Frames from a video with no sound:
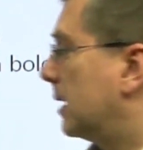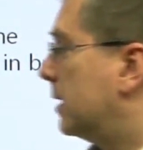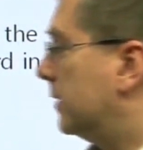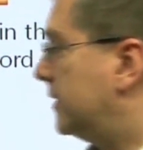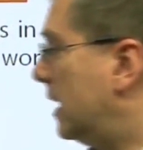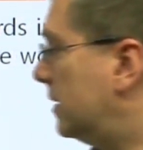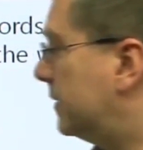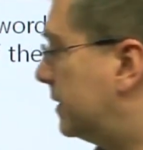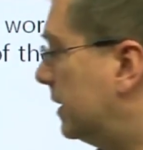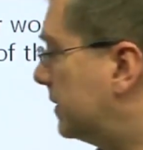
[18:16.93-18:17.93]
The
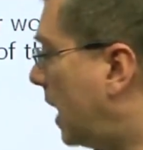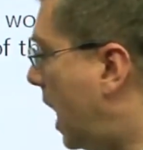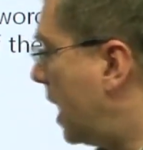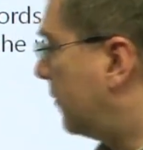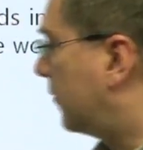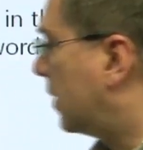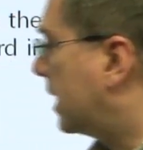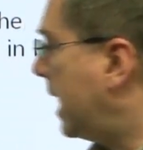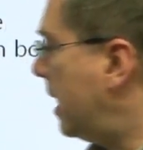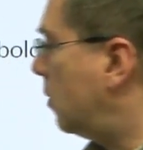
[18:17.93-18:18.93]
sentence is, I
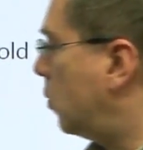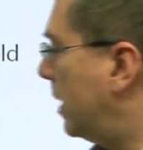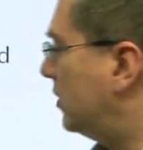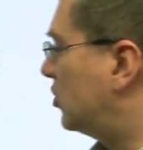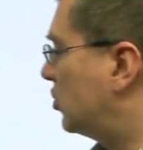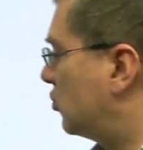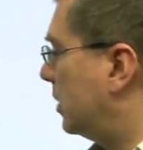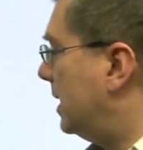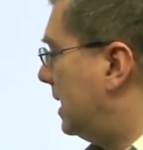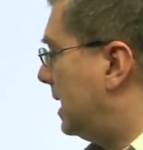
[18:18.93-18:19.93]
forget which
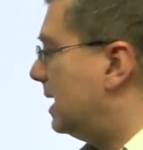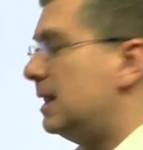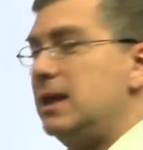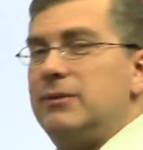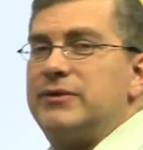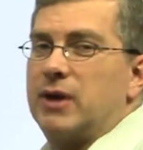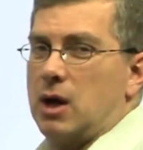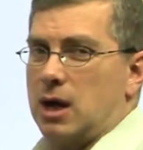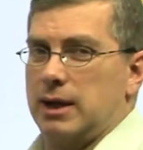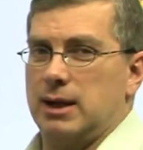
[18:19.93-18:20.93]
street he lives
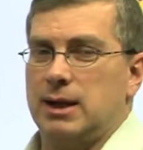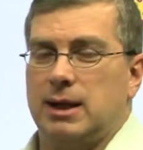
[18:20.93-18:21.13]
on.